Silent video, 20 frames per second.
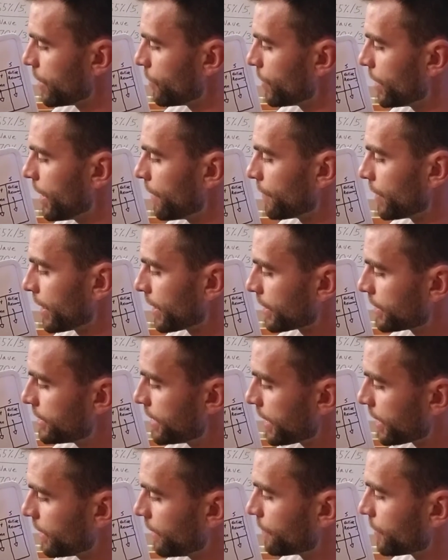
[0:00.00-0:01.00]
we'd have like
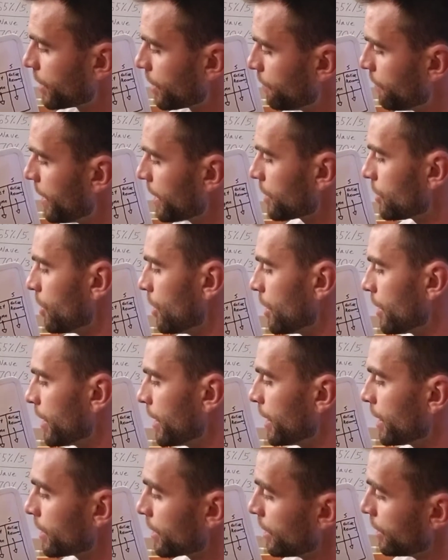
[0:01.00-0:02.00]
deadlifting and
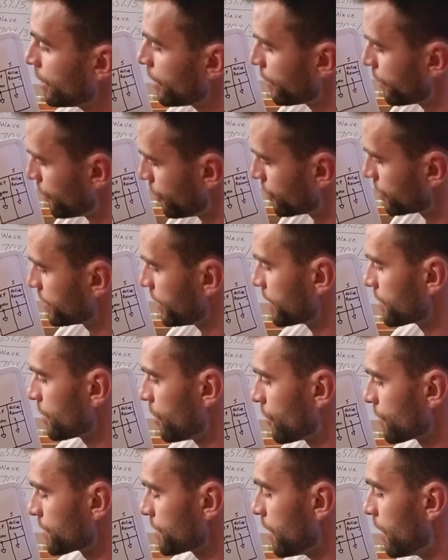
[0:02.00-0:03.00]
metconning. Thursday's
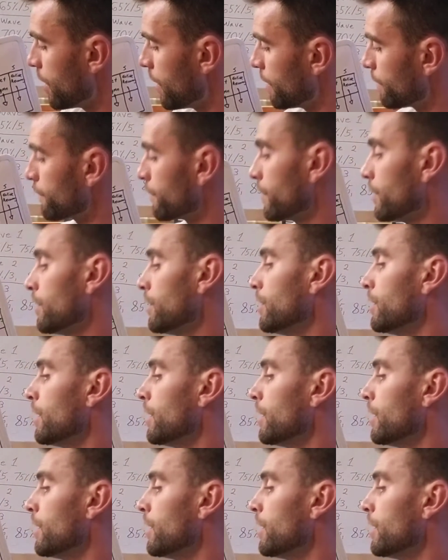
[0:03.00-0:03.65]
always off.